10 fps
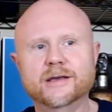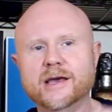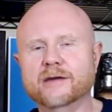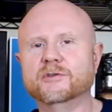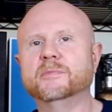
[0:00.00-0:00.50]

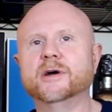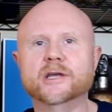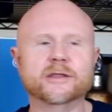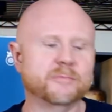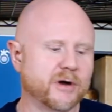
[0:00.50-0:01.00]

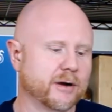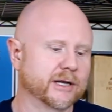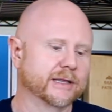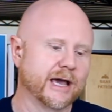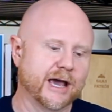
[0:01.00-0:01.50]
everybody in the
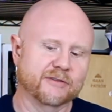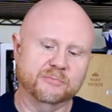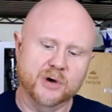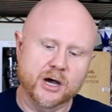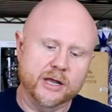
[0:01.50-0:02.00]
party laughed,
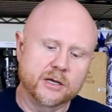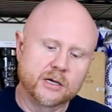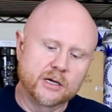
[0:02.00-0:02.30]
but